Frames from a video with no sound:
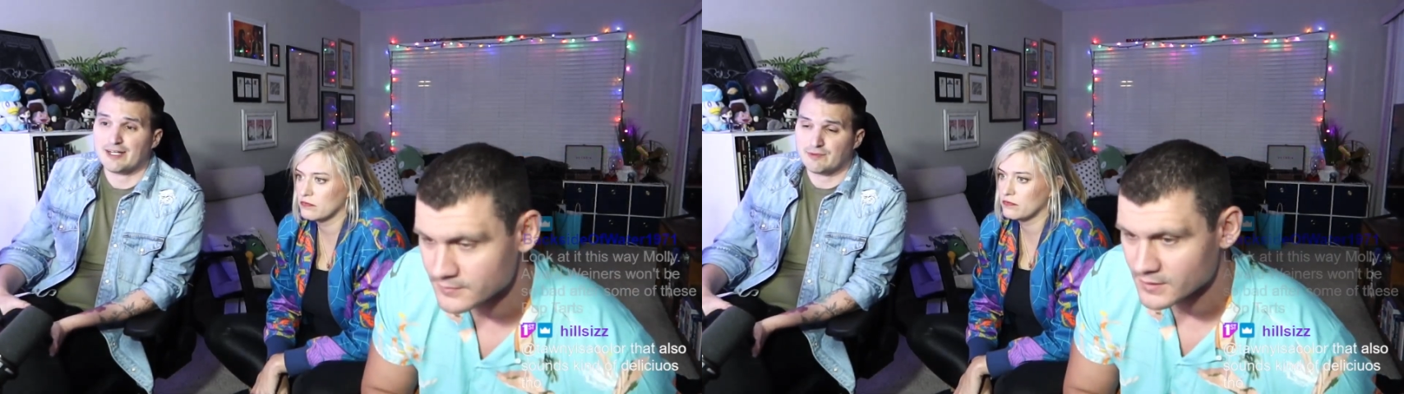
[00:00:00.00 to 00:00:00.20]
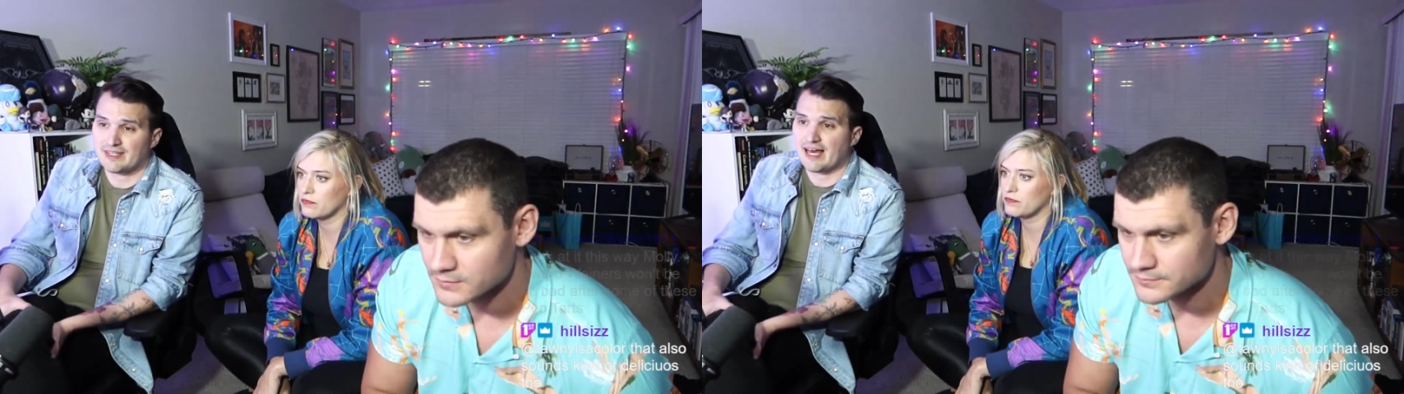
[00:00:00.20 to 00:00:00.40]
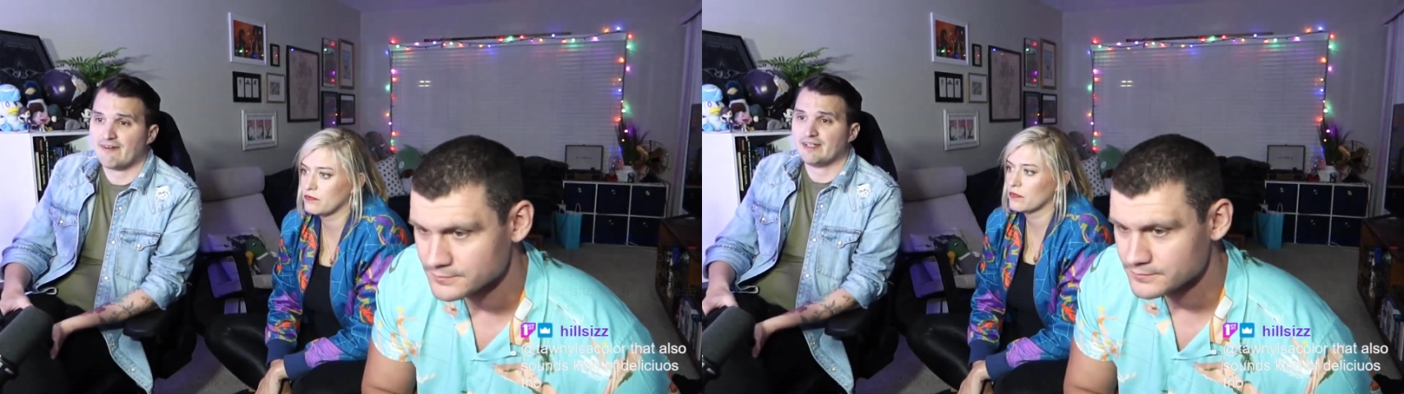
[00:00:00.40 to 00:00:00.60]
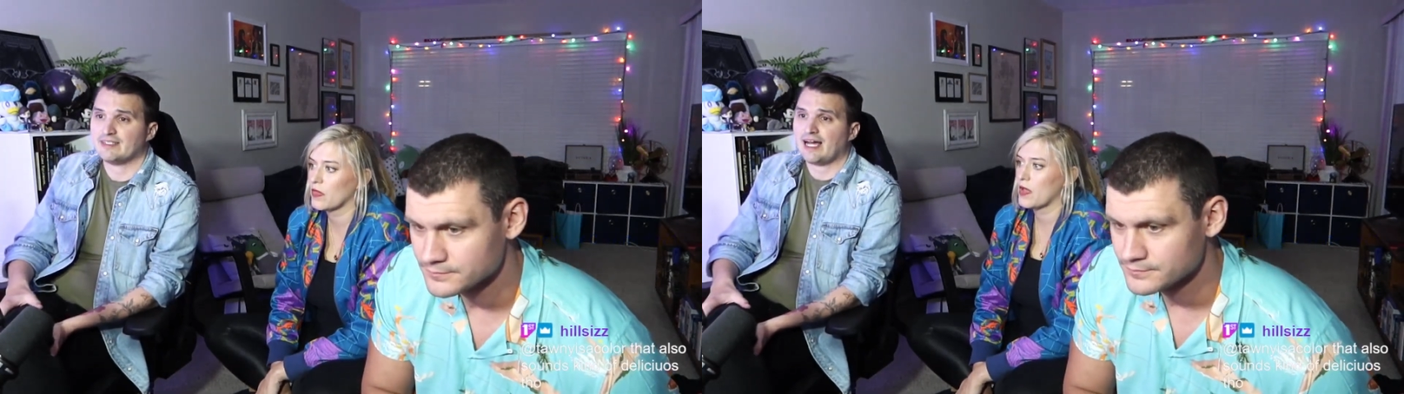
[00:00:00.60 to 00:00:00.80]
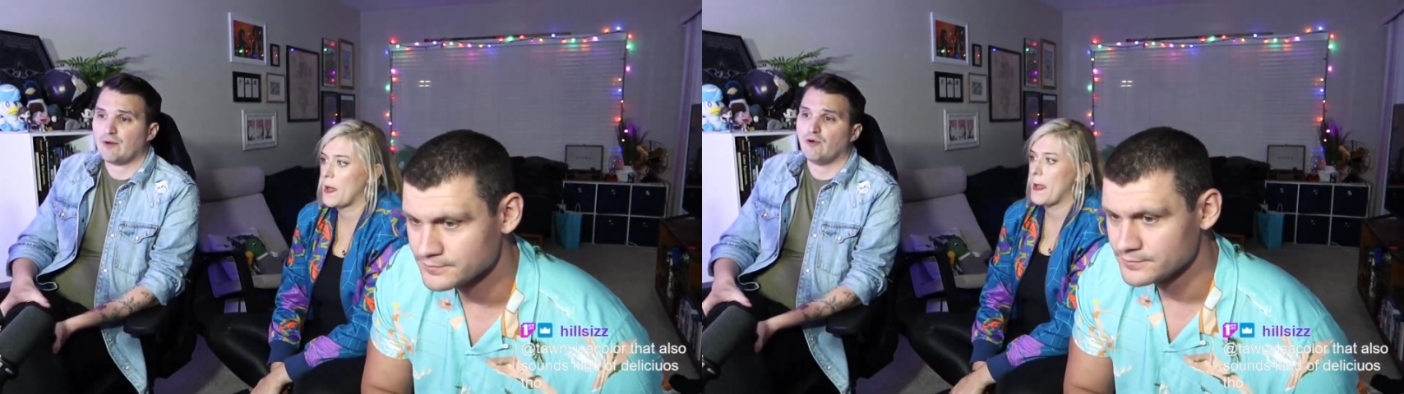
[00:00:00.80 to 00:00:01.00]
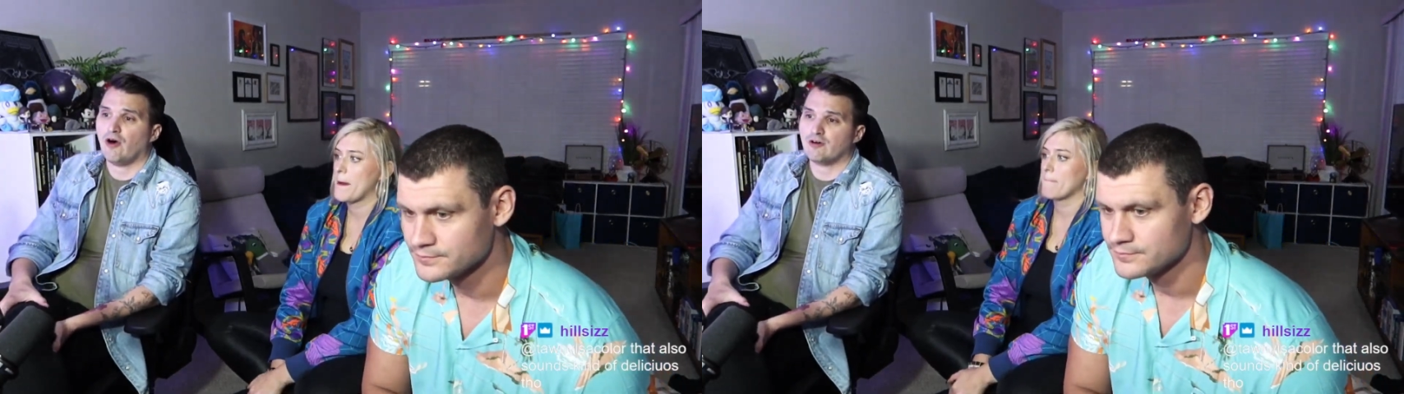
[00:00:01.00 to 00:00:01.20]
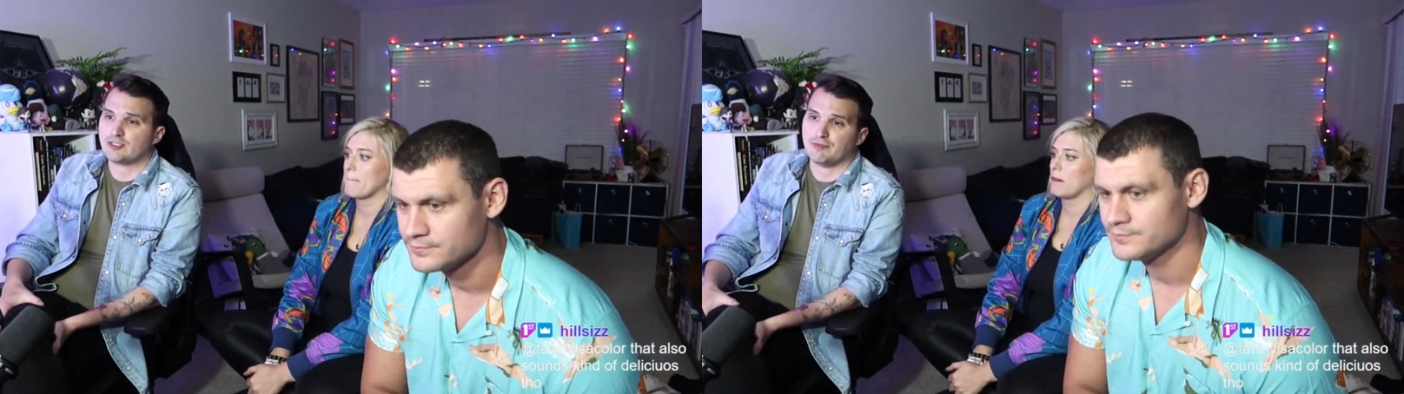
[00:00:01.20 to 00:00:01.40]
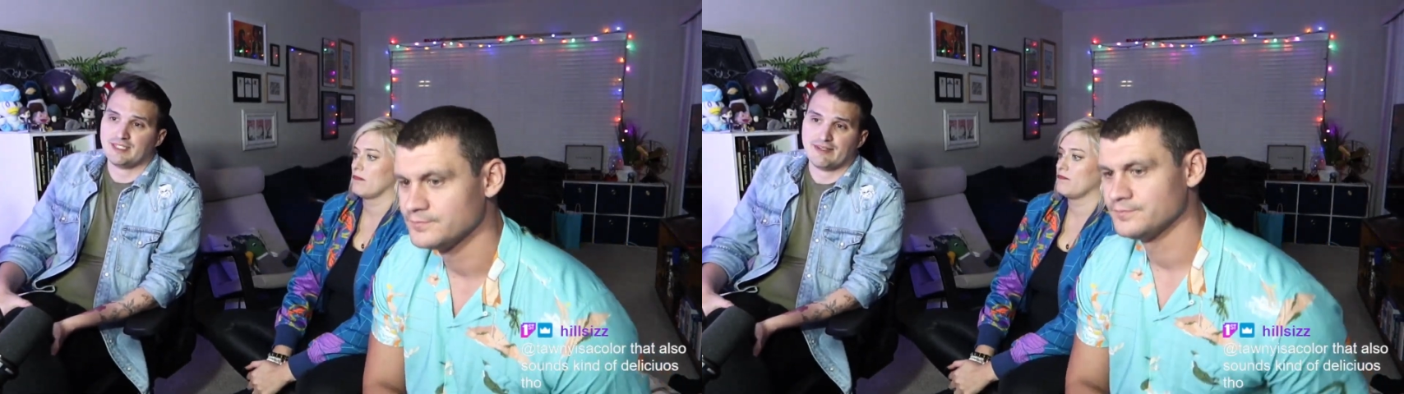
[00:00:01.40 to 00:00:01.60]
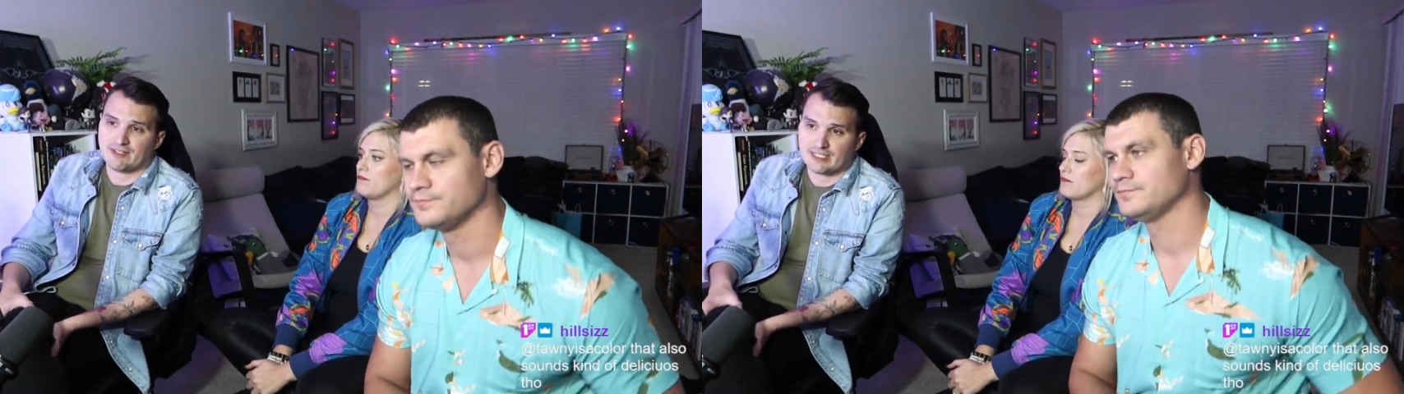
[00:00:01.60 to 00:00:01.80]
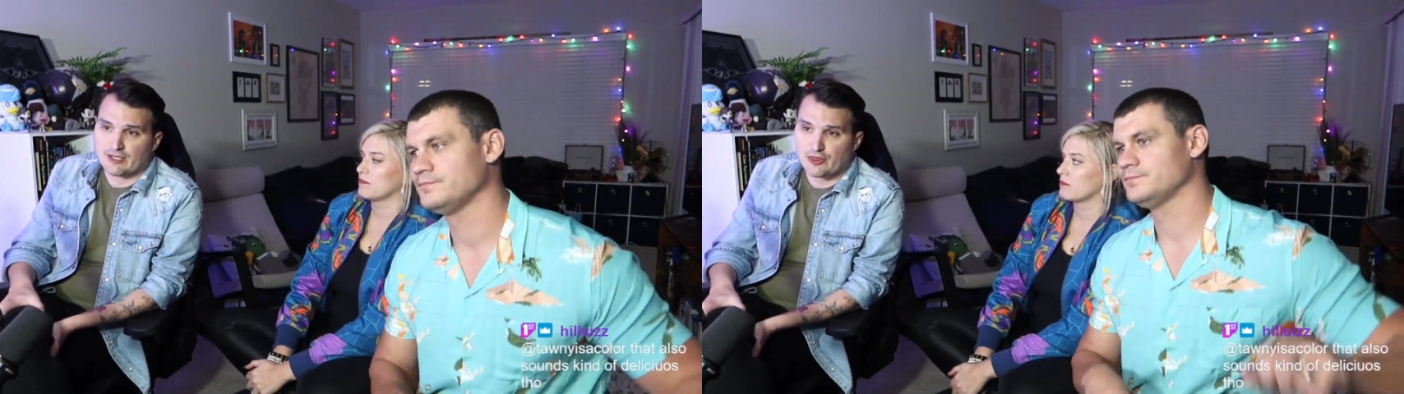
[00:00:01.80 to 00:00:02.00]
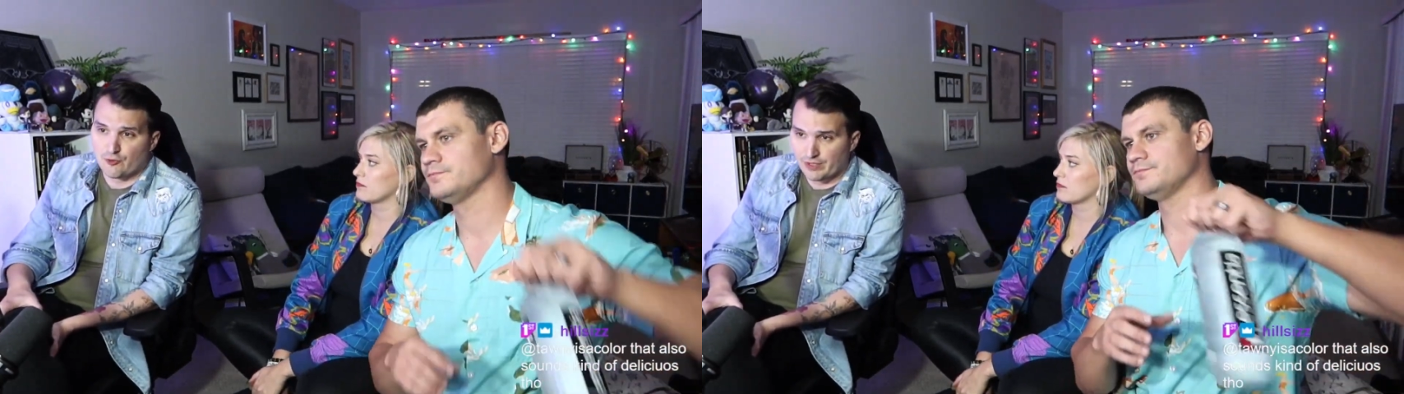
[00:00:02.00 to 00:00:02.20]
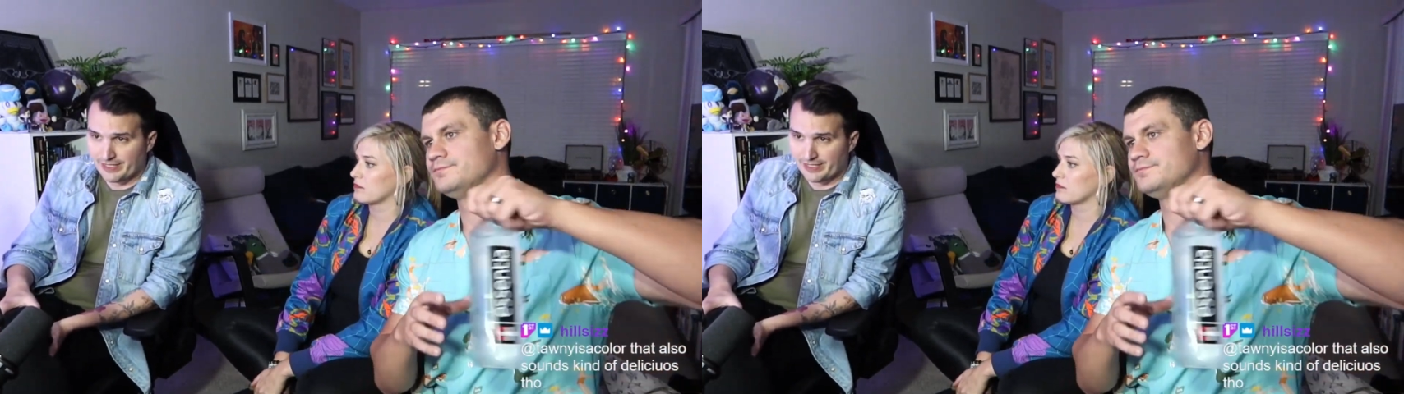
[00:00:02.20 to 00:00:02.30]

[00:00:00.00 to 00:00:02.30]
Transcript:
Speaker 1: with Alan. I will also be giving it a three.